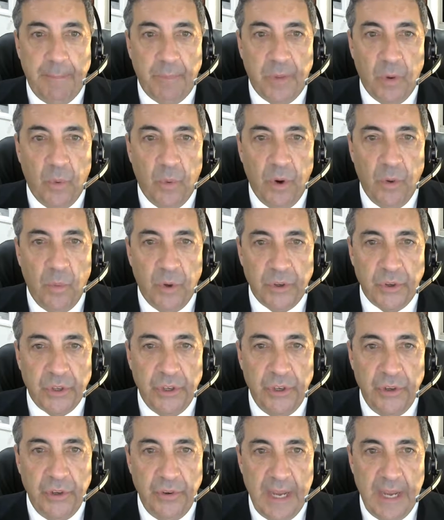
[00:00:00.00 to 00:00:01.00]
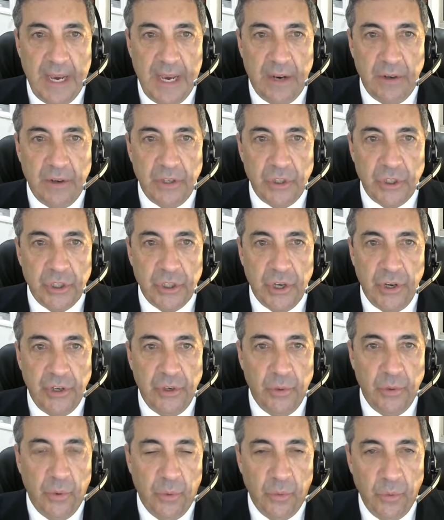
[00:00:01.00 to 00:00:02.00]
What I want to do now is show
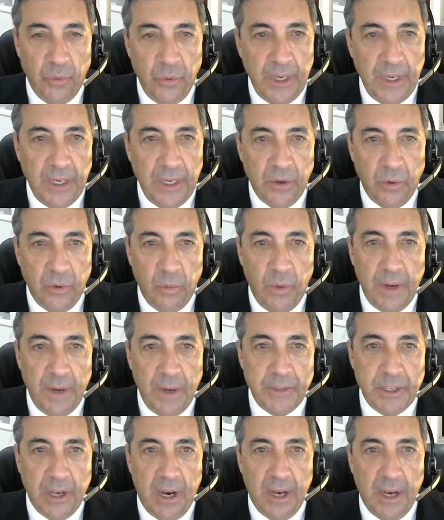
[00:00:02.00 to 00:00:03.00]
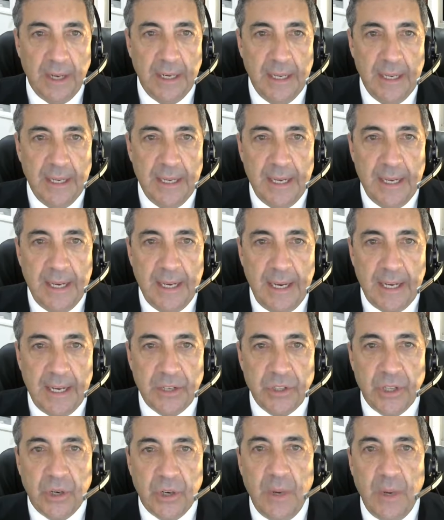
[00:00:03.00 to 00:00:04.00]
you a really good website.
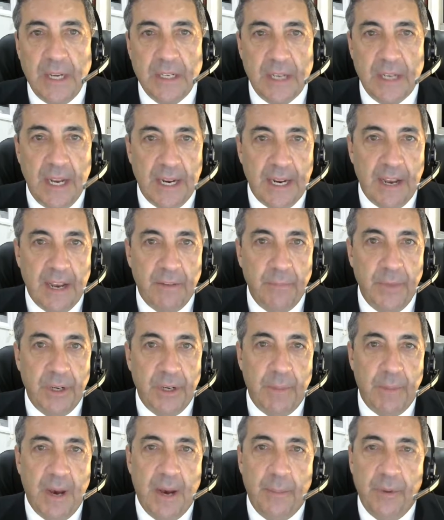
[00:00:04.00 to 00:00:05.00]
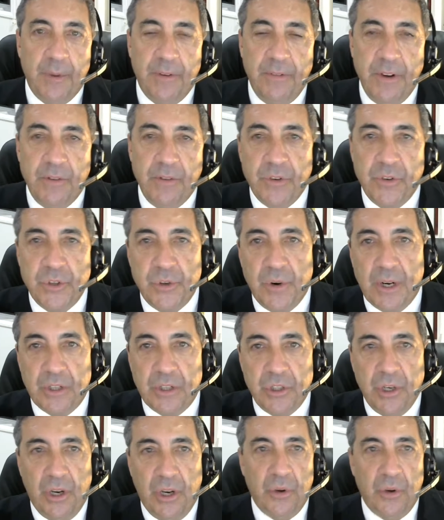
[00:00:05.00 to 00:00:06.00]
It's the Queensland Government Department of
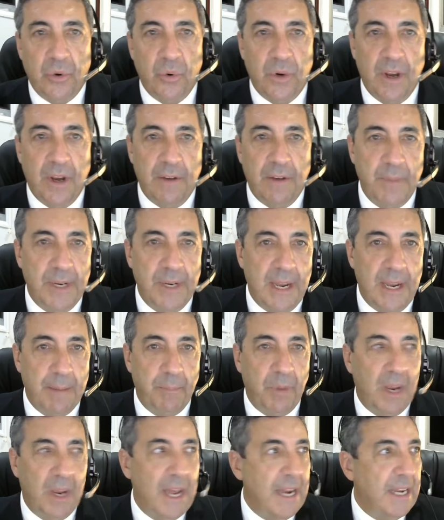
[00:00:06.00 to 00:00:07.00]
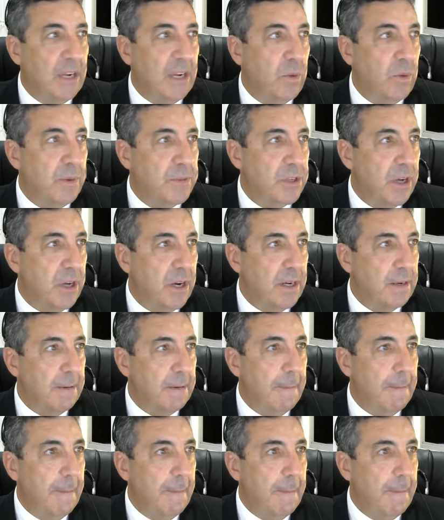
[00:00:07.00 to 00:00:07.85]
Infrastructure, Local Government and Planning website.